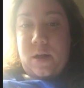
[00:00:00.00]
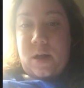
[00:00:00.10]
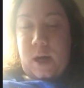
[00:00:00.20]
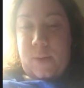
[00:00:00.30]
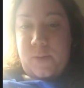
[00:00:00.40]

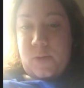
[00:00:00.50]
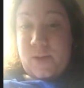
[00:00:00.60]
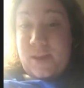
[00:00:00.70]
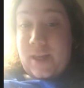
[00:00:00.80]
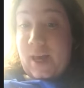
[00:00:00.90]
comes
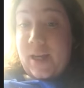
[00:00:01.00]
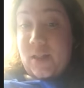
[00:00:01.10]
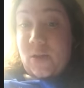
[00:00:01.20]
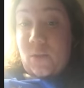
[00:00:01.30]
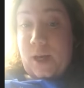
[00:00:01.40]
with that
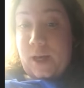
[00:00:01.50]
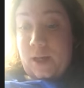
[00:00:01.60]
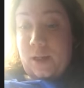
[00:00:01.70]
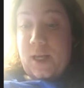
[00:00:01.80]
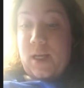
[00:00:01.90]
as
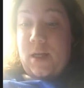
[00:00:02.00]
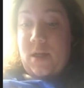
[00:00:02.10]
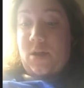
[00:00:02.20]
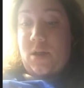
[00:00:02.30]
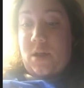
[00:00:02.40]
well, in
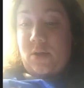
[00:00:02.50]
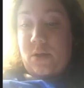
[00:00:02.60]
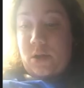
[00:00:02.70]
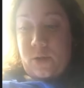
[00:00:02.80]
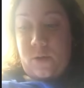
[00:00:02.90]
addition
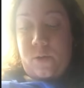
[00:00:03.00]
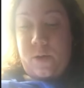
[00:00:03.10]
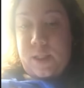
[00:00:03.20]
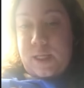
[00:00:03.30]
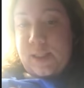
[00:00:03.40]

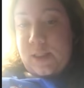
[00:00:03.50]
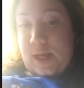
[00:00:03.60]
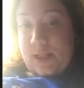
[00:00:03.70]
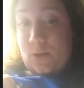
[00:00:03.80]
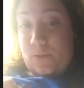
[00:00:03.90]
to these
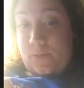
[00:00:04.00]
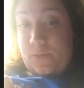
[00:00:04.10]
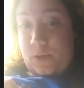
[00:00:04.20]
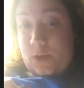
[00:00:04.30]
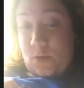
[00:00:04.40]
as
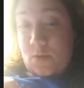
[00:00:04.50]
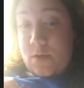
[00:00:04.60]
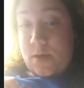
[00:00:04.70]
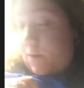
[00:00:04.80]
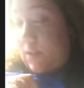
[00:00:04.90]
two
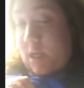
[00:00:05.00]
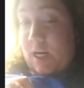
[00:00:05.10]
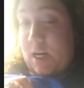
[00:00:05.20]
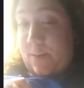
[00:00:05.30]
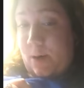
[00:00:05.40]
that we're
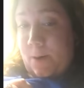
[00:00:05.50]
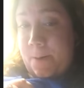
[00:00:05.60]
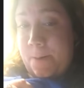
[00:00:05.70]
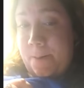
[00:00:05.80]
talking about?